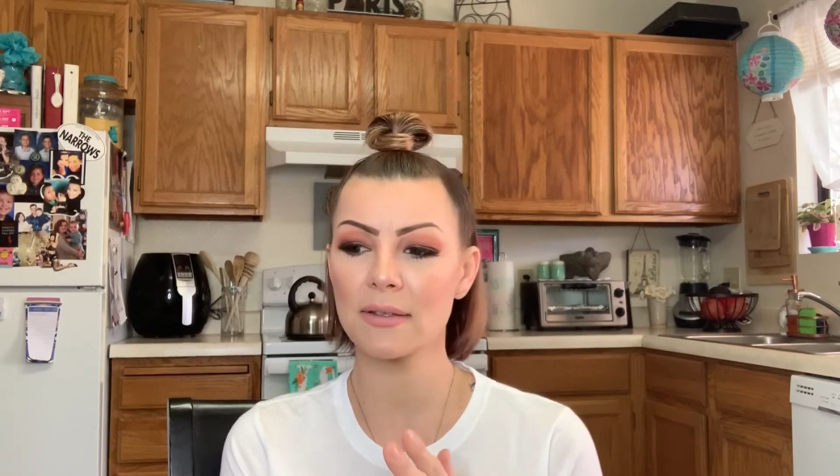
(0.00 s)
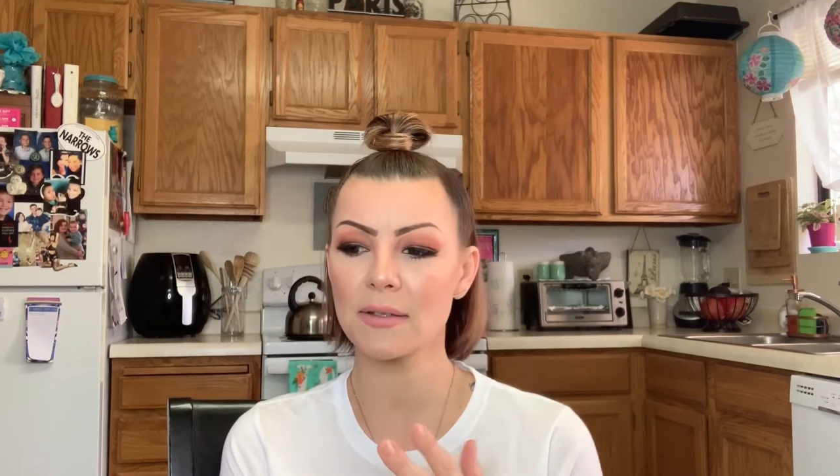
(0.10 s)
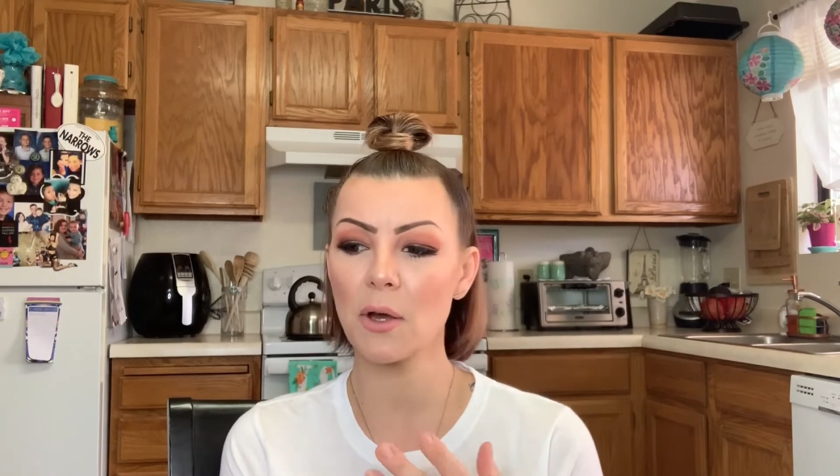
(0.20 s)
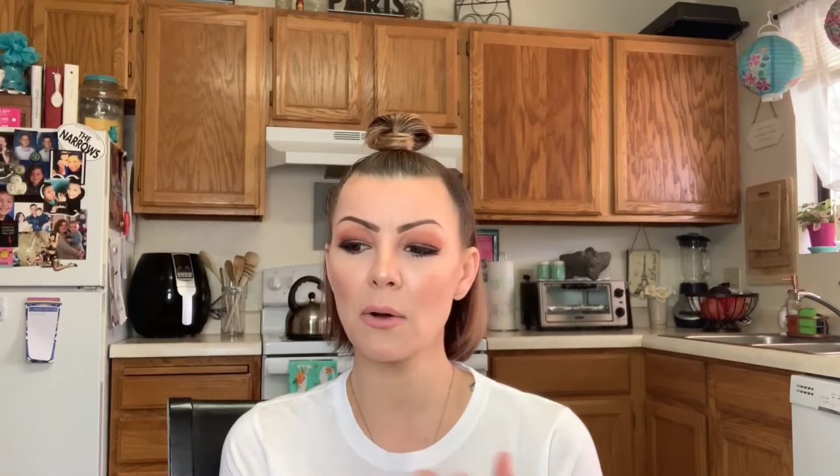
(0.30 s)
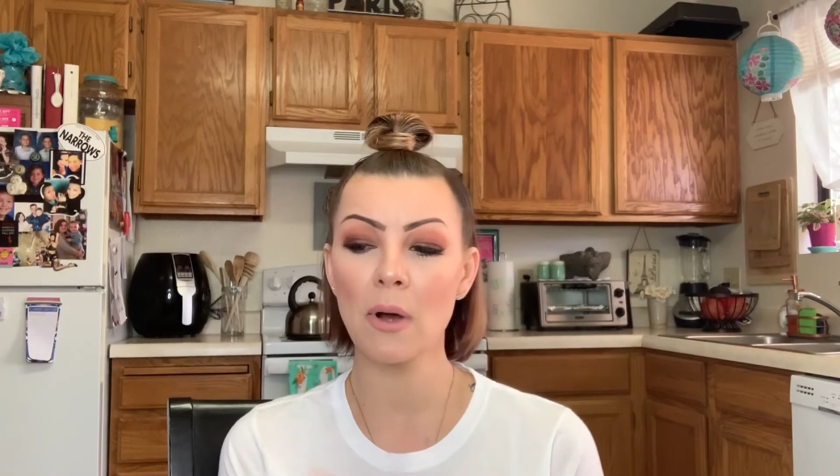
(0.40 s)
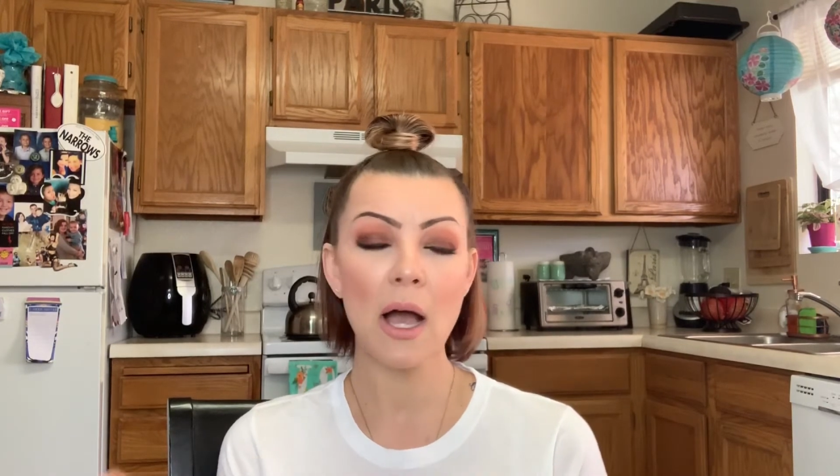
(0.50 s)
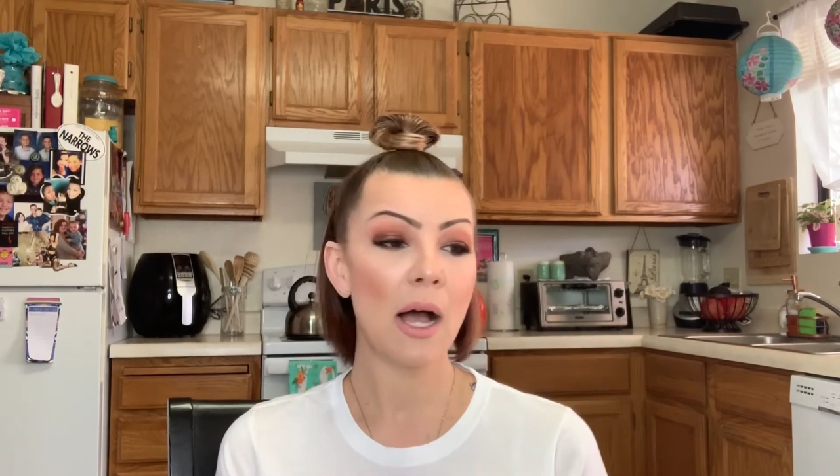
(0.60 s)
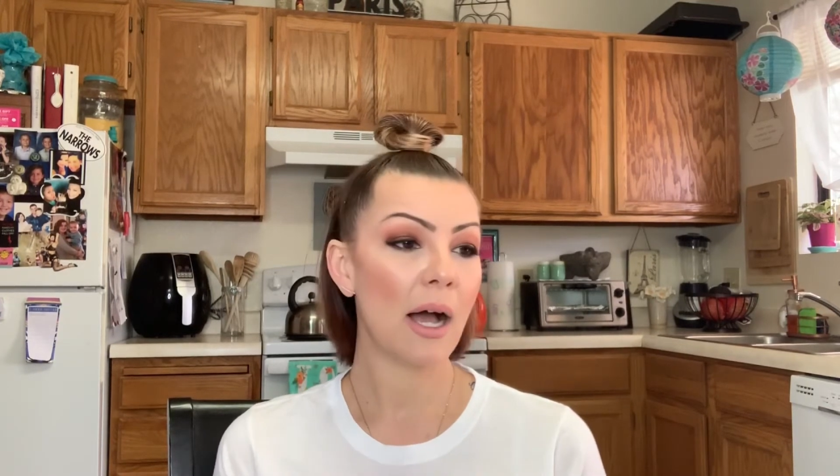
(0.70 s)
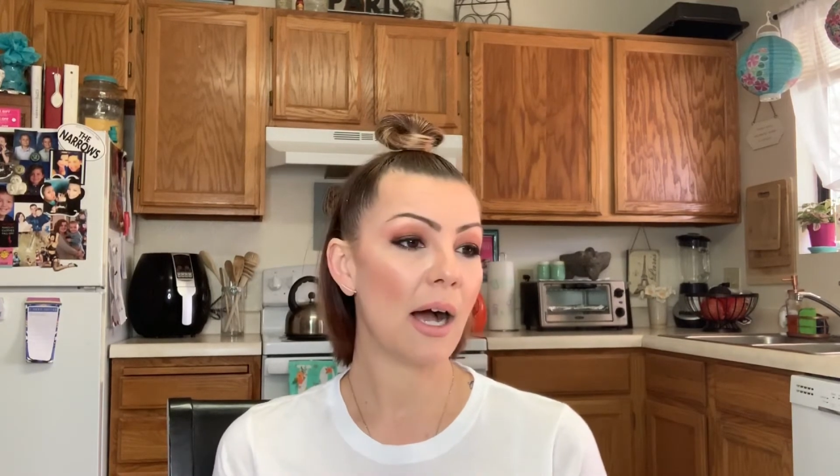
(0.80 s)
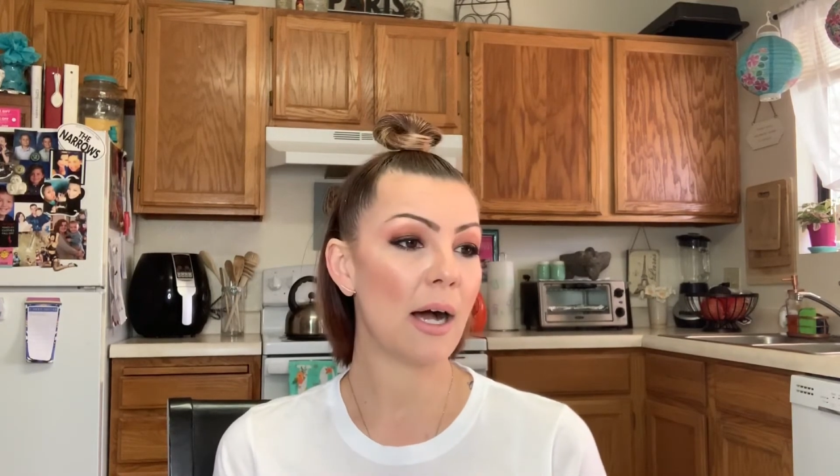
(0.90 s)
So
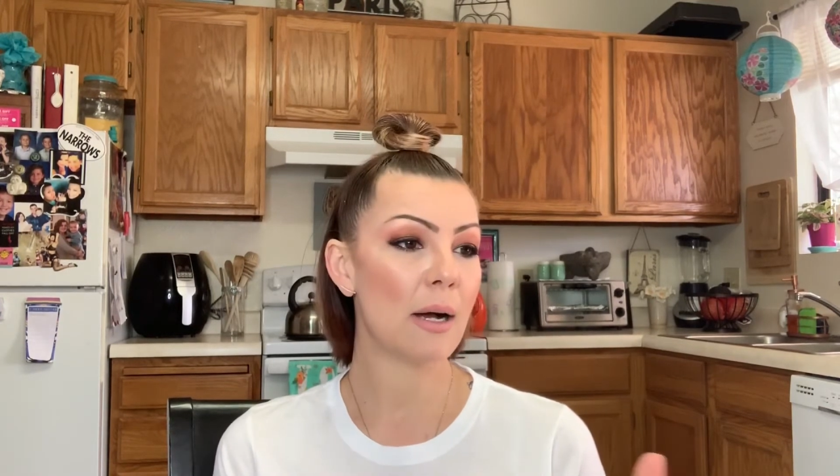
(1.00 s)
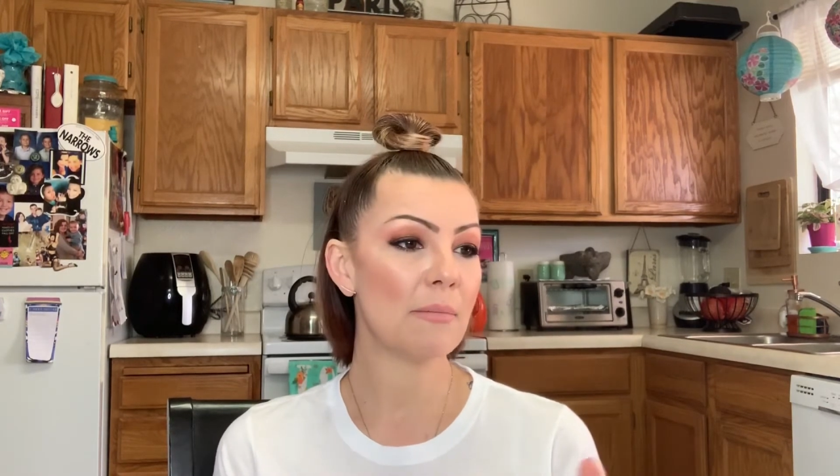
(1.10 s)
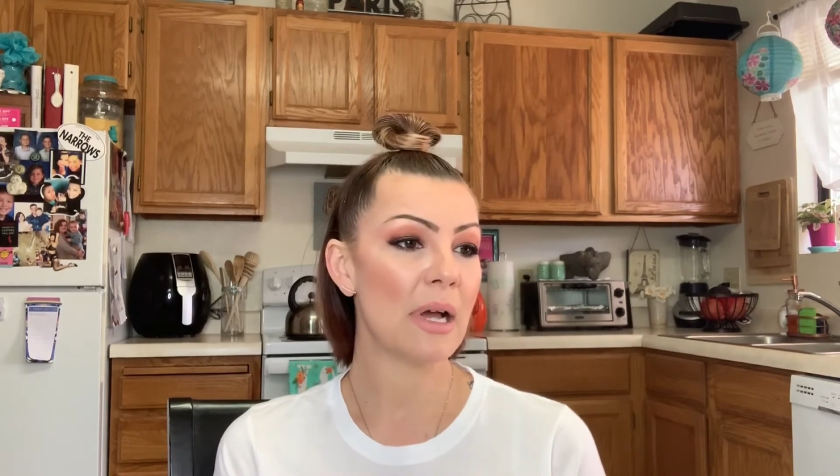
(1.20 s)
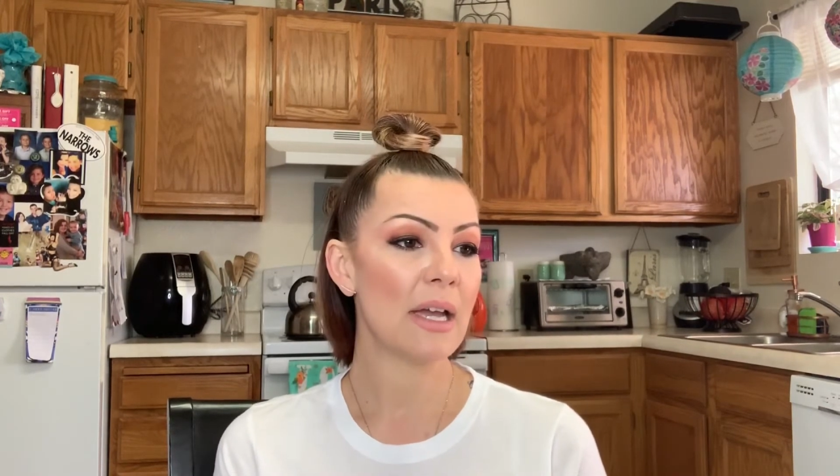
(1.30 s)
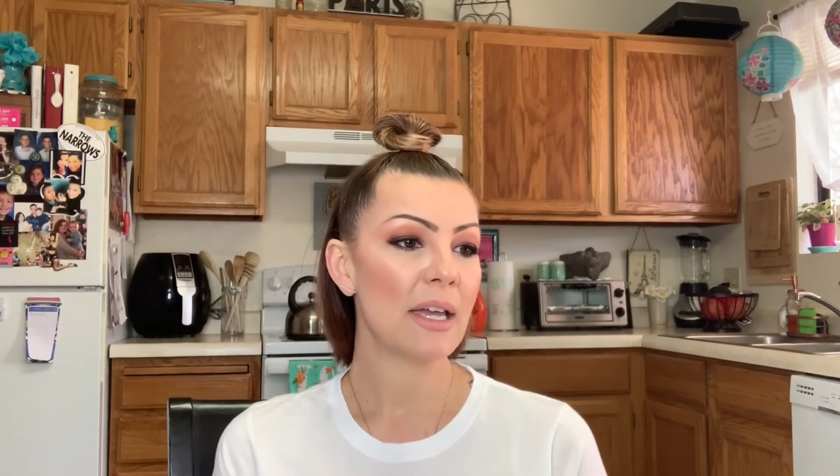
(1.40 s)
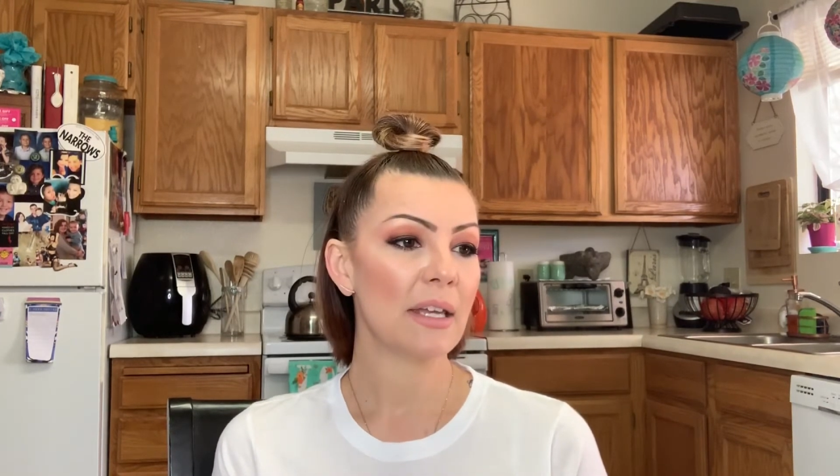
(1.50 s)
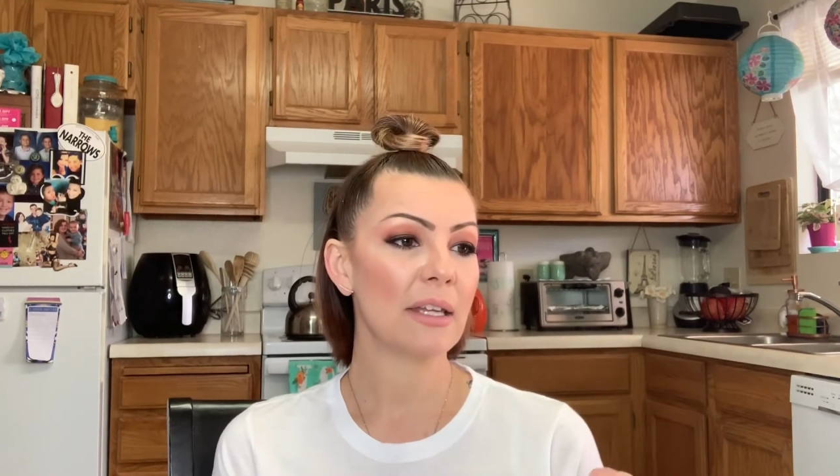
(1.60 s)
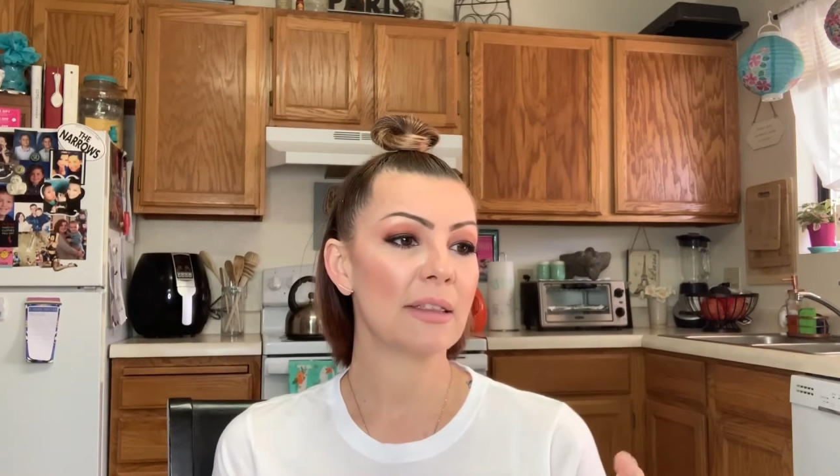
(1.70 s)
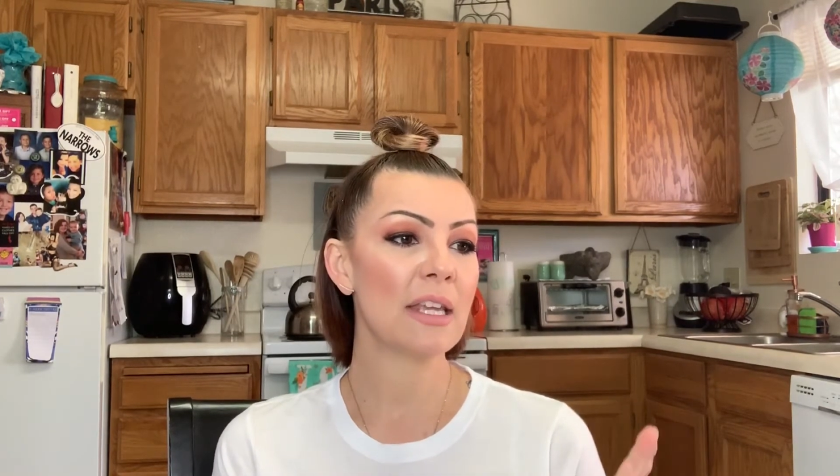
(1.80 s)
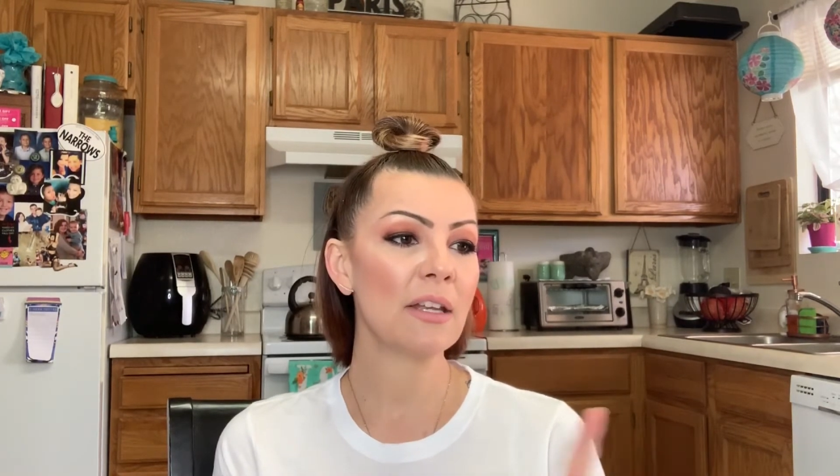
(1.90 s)

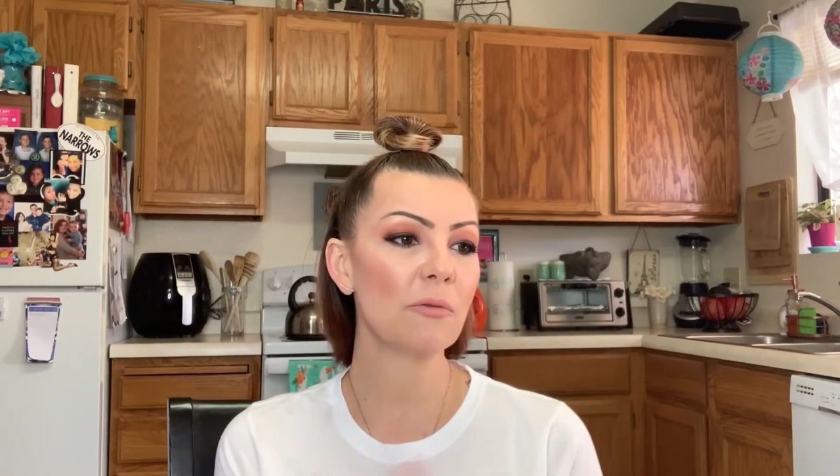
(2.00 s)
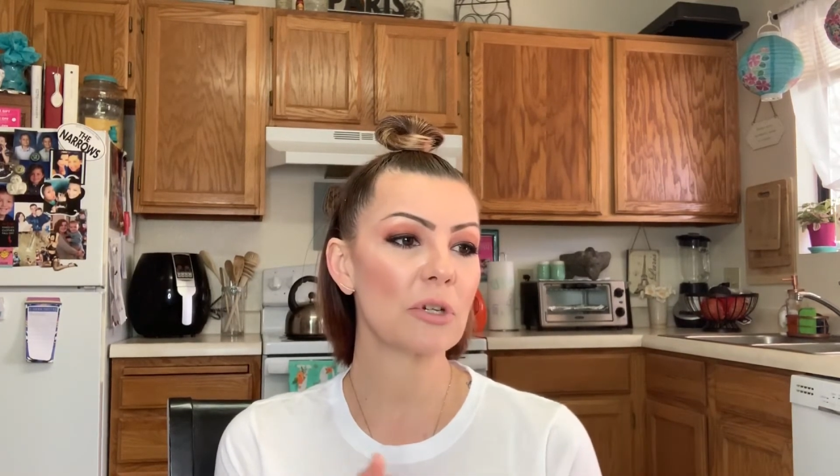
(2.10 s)
then you